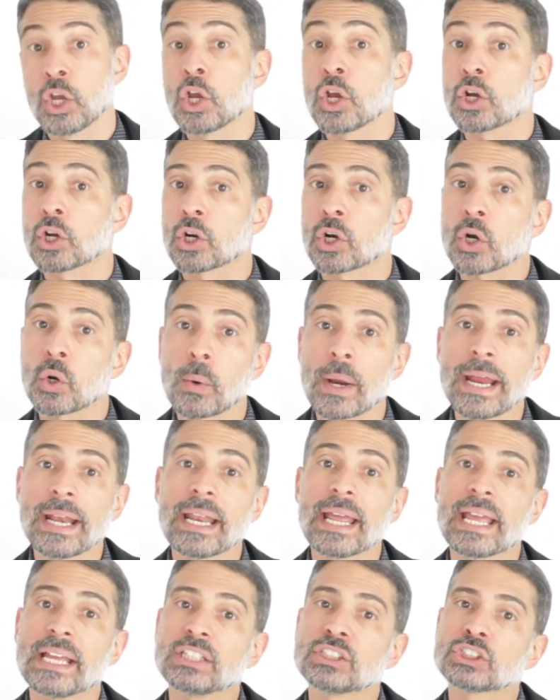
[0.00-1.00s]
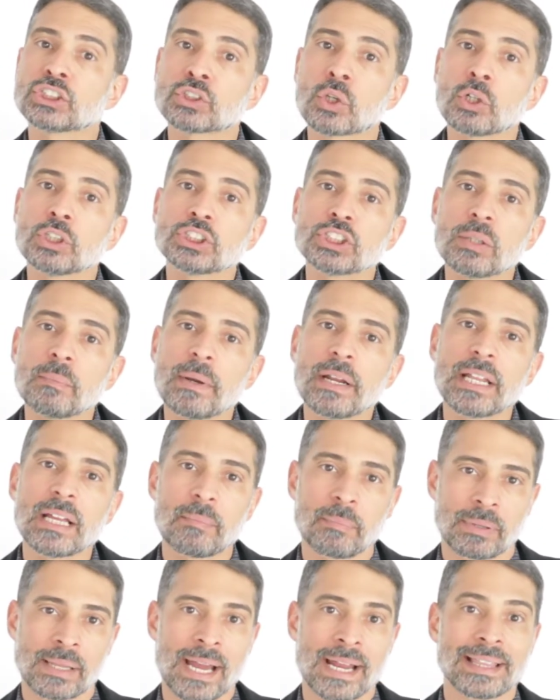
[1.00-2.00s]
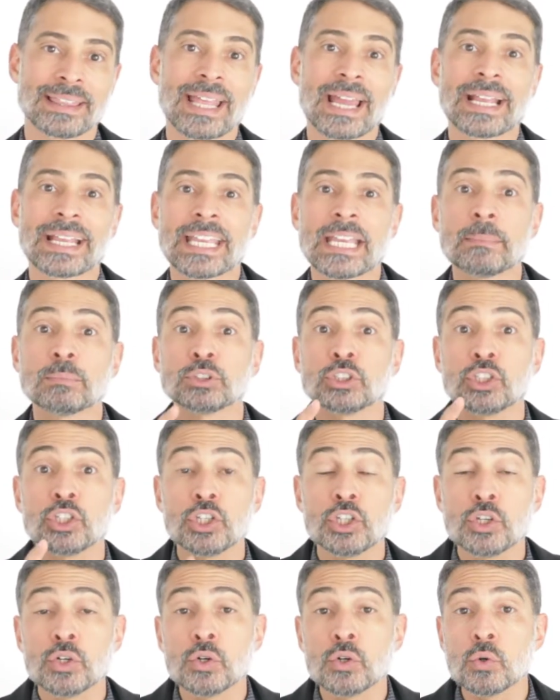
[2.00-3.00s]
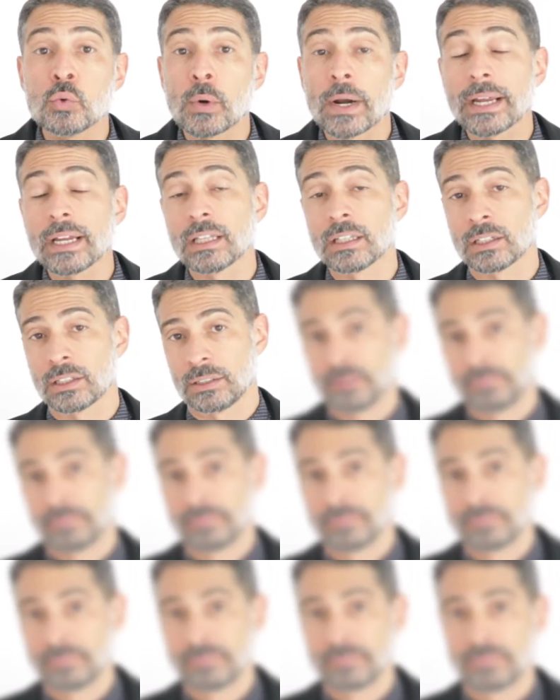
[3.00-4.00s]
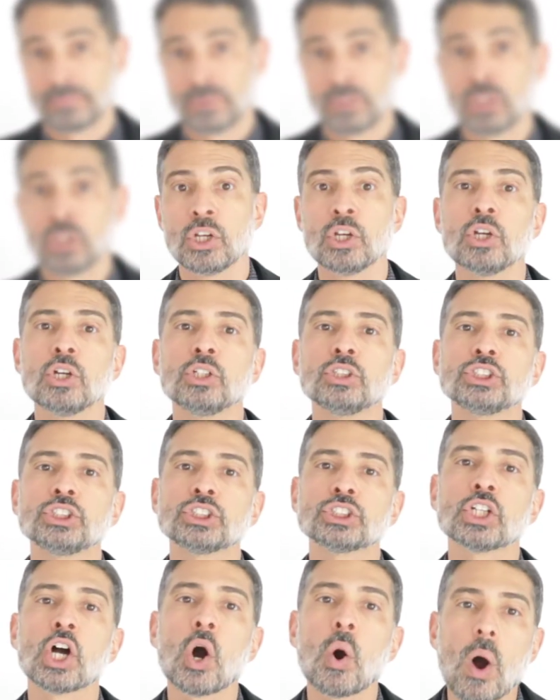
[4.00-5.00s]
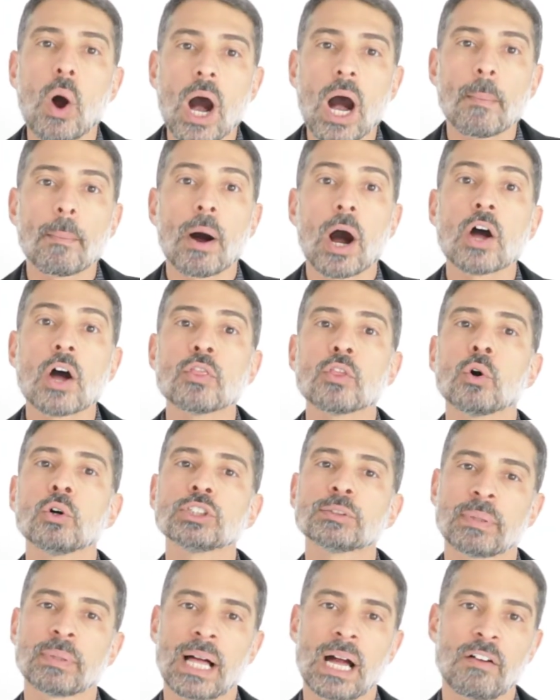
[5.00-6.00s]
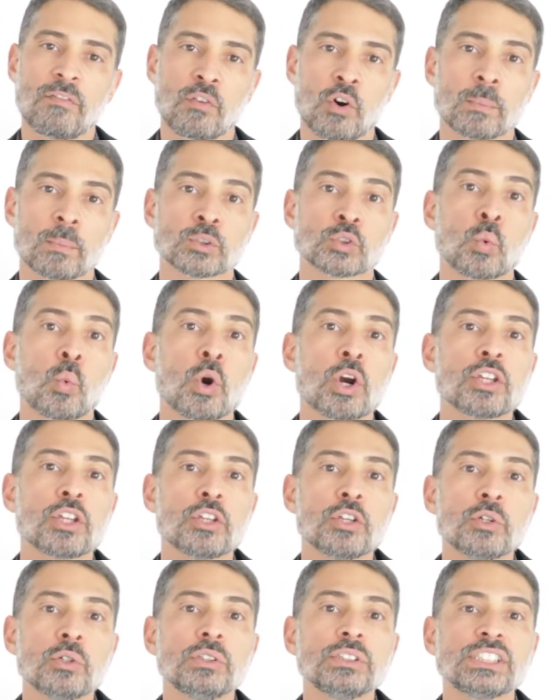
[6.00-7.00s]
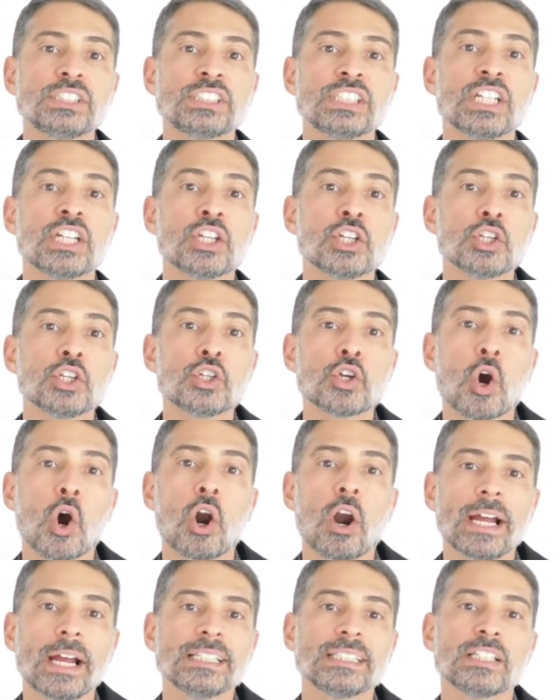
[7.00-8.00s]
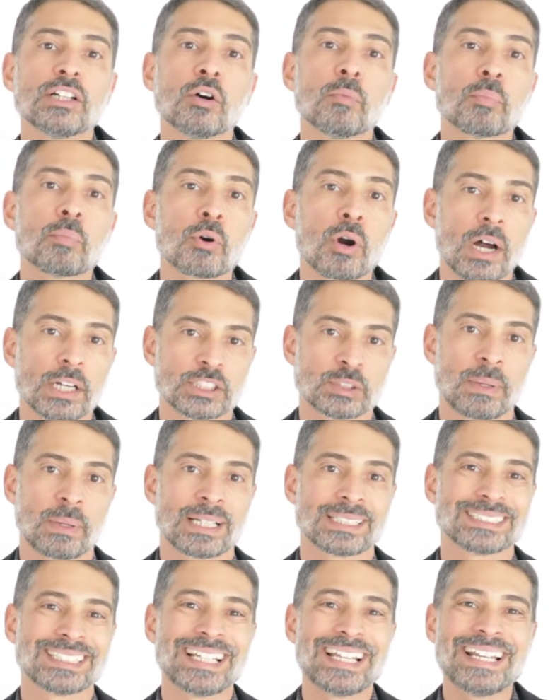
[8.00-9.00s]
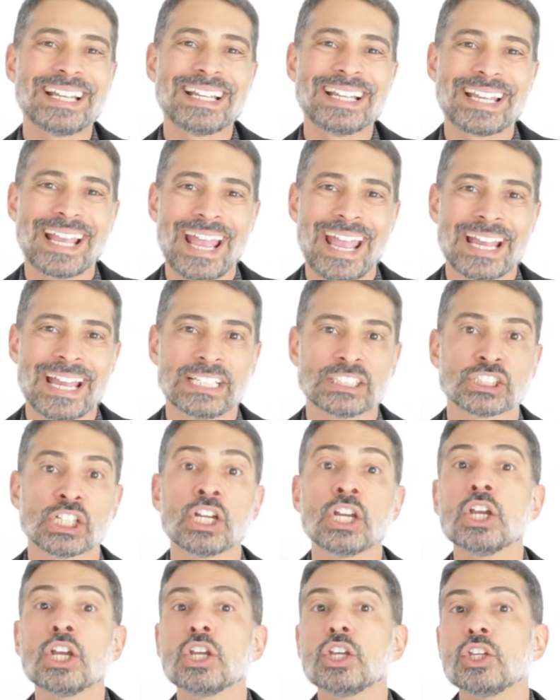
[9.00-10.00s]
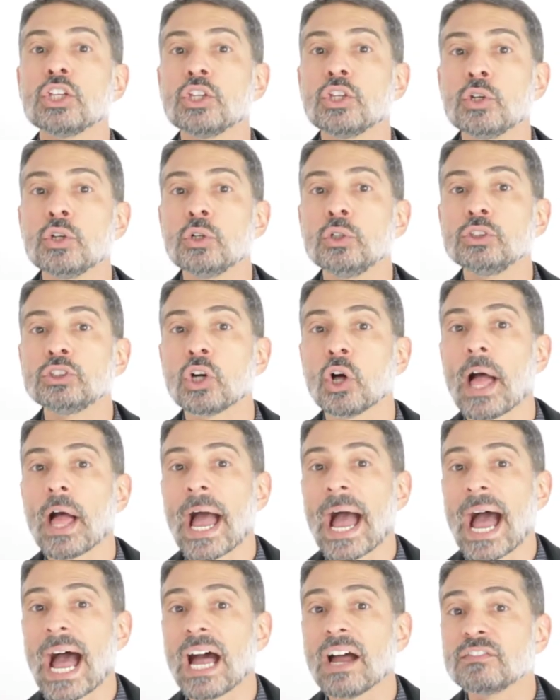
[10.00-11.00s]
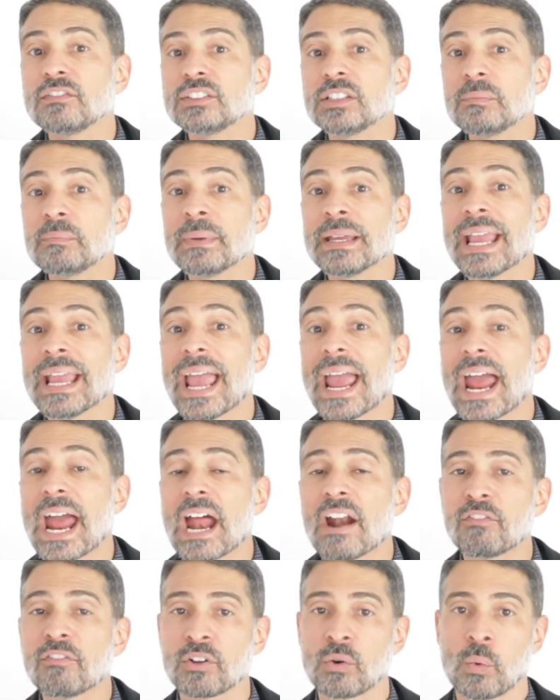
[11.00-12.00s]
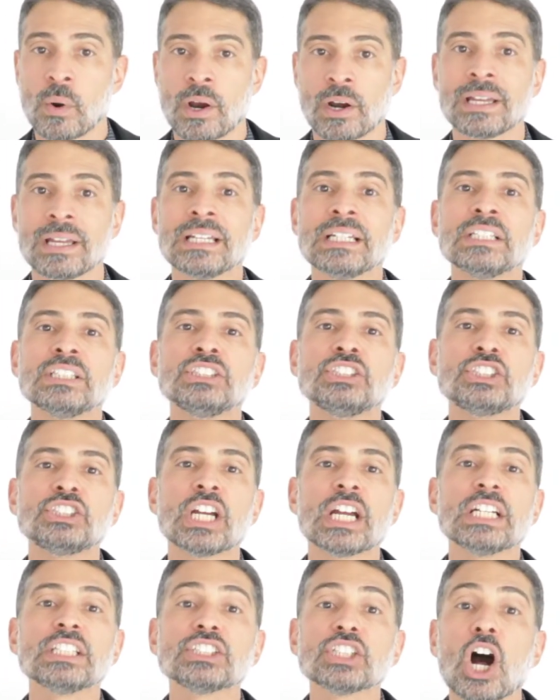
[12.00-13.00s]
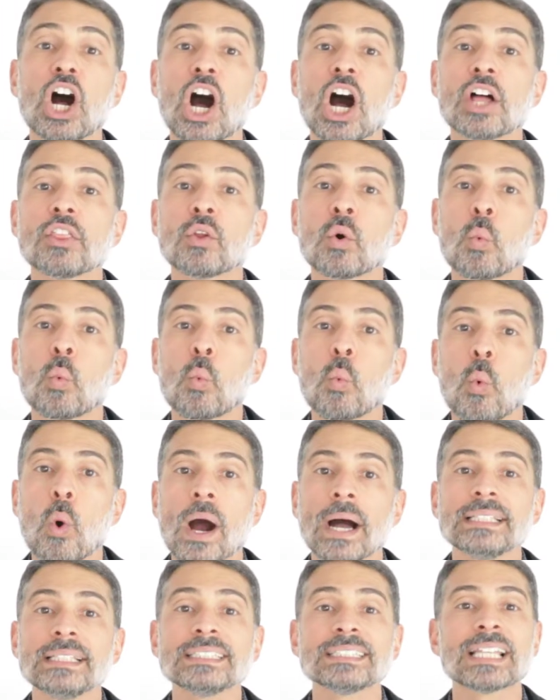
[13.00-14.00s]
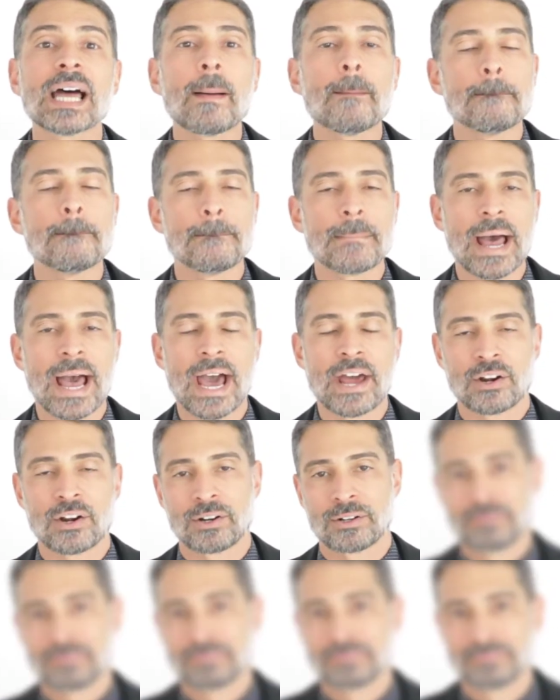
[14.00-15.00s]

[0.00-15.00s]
Create a social media plan that keeps you regular. Show up on those platforms where you see your ideal prospects engage. You don't have to be everywhere, just on the ones that matter.